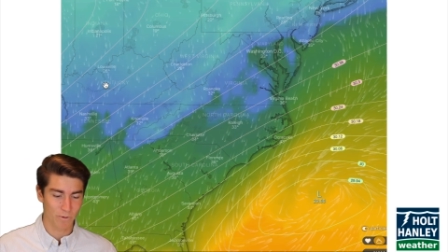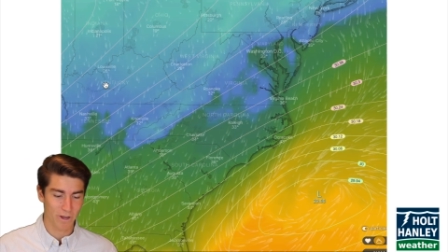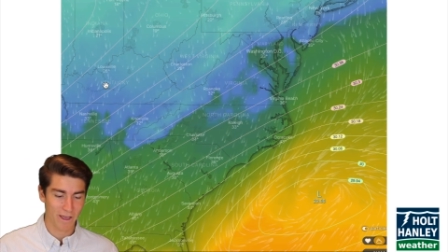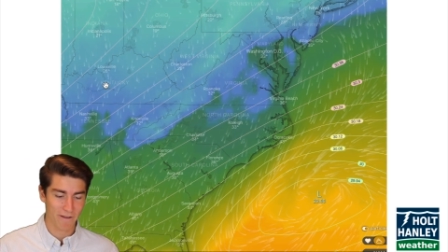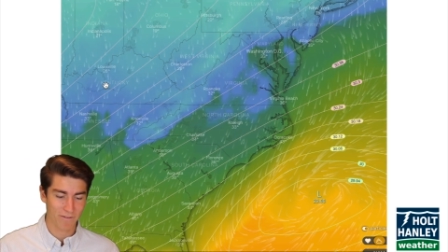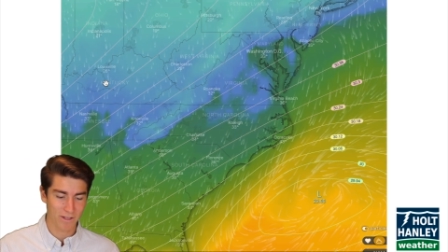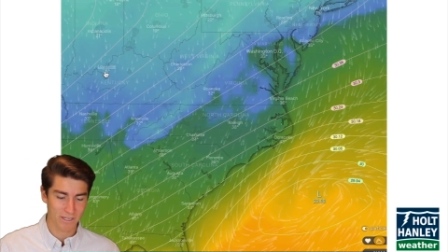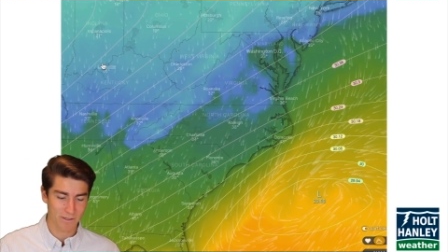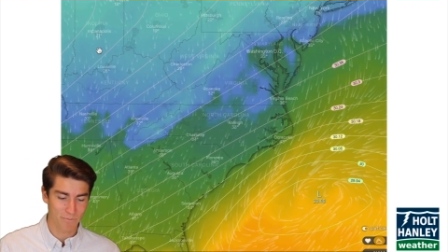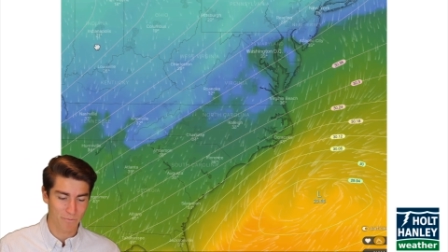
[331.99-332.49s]
we
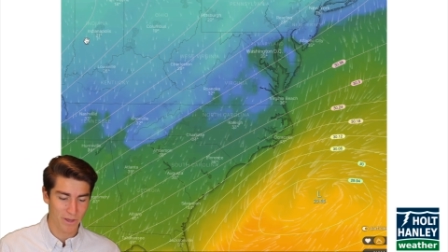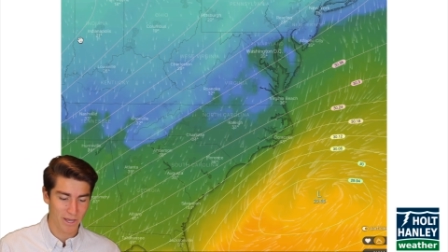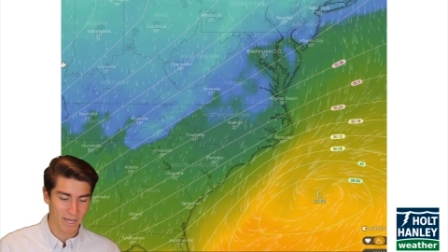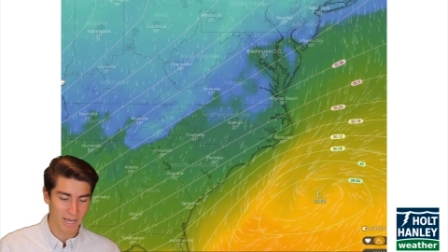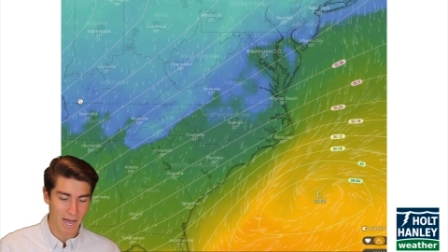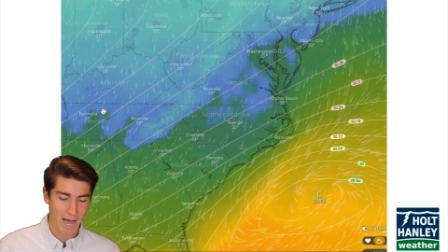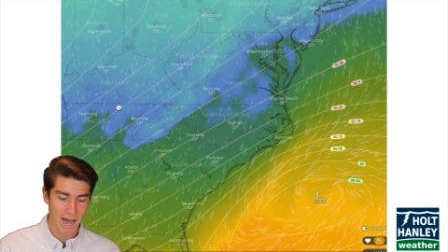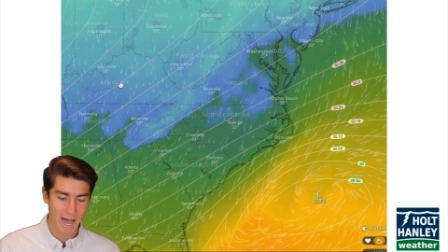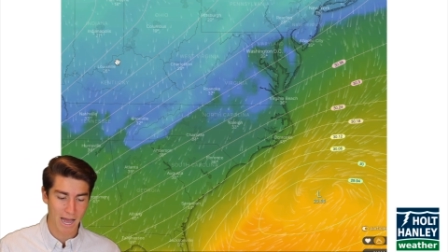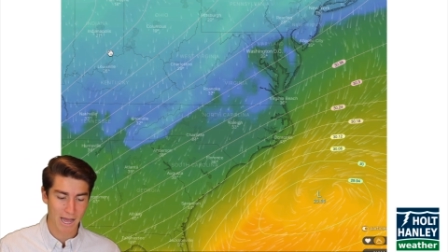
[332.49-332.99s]
have this
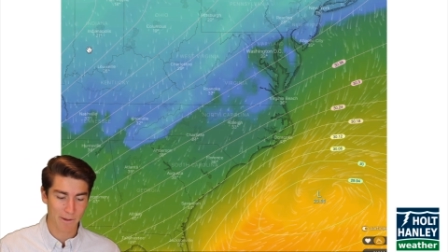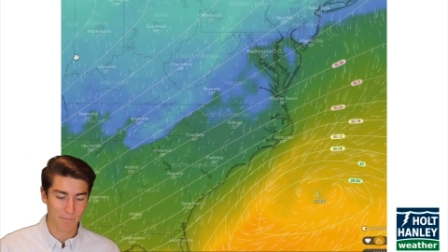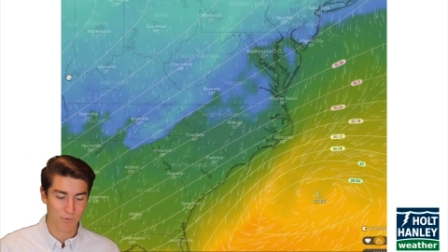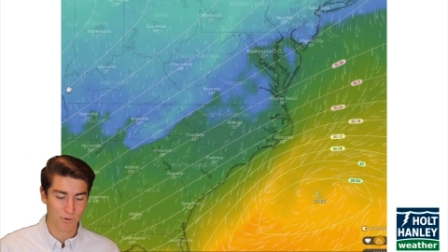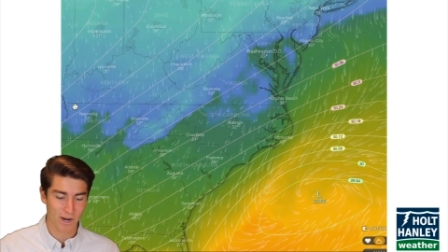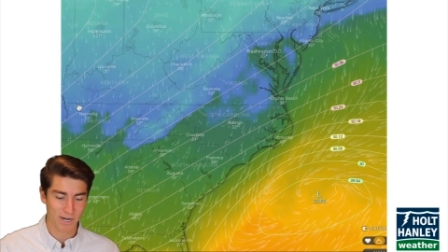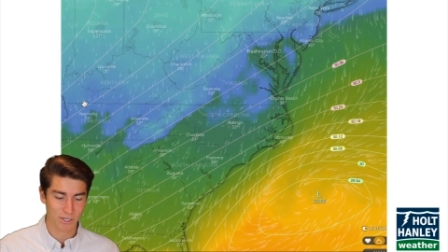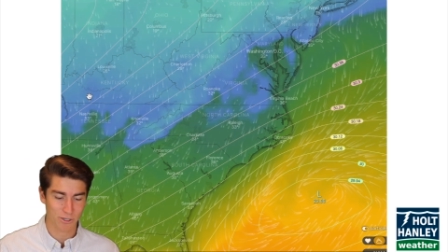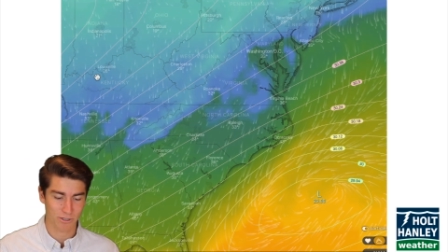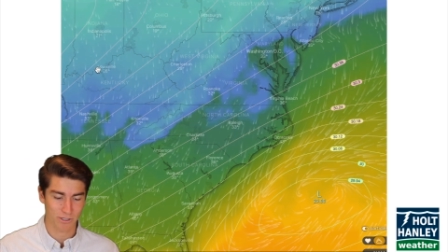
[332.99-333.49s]
big high
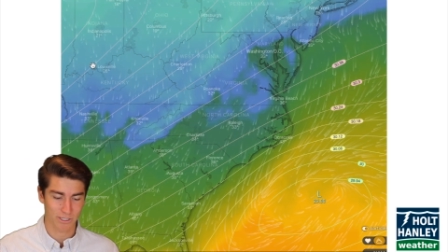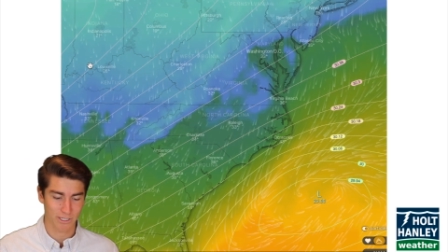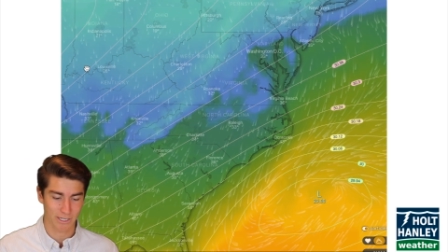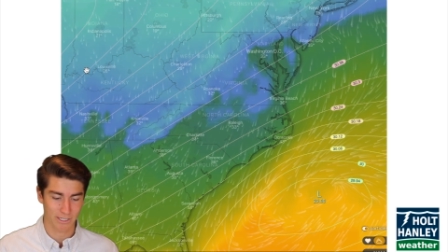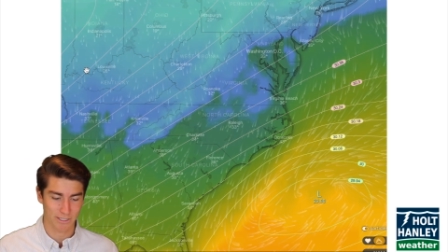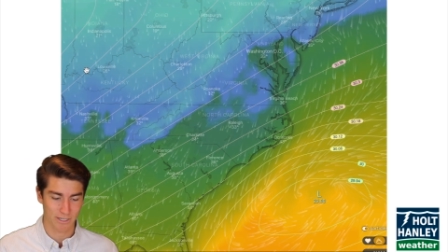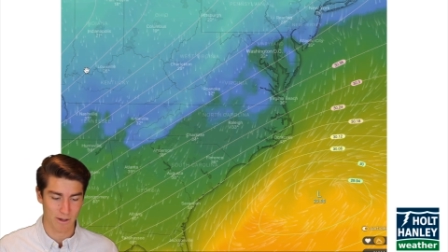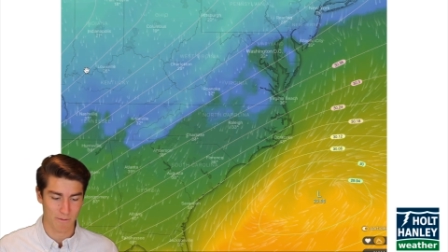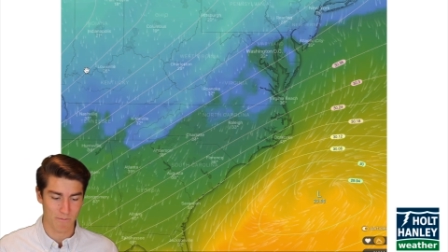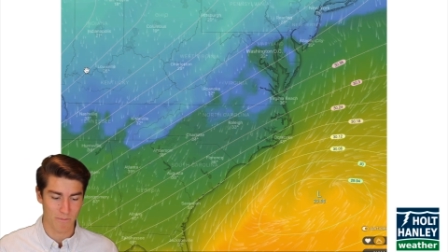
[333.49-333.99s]
pressure
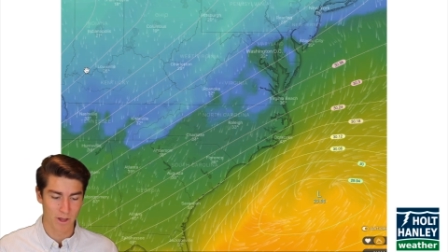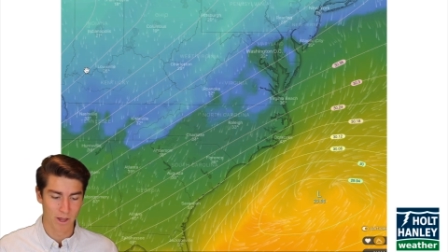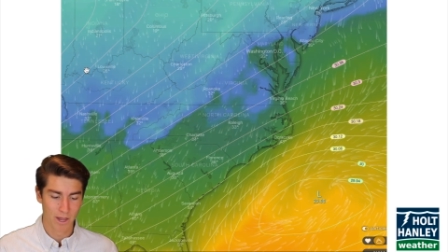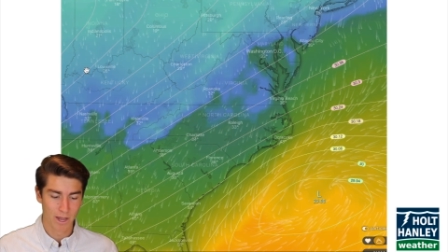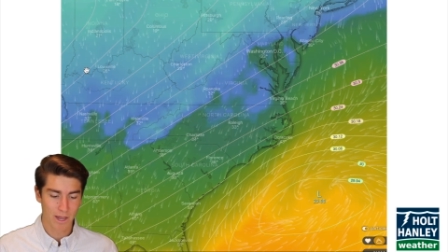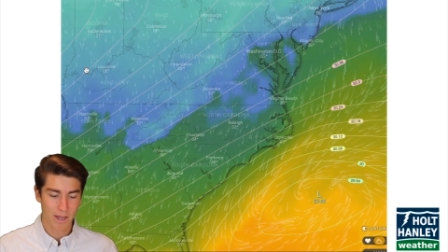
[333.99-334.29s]
system